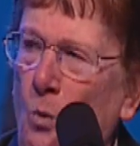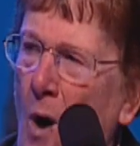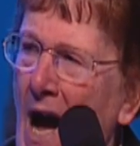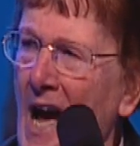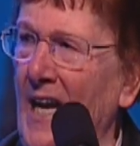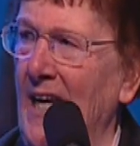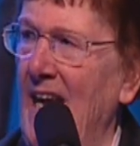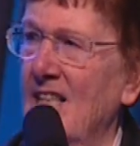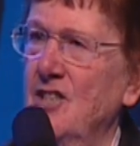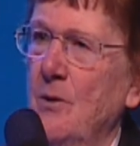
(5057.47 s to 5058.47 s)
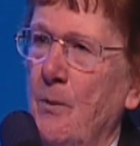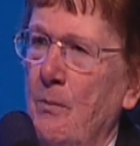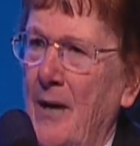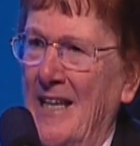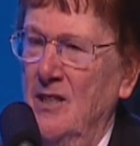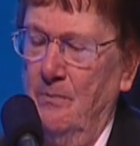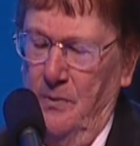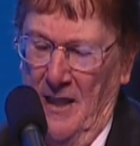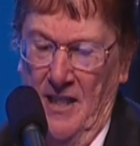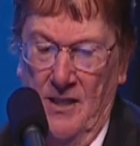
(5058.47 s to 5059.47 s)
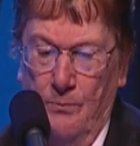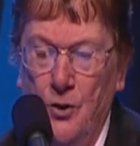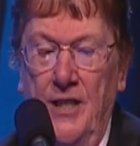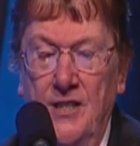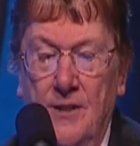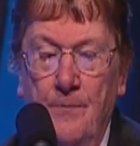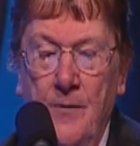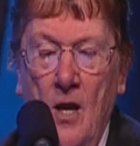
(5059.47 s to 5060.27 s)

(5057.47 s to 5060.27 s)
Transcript: Why? asked the perplexed priest.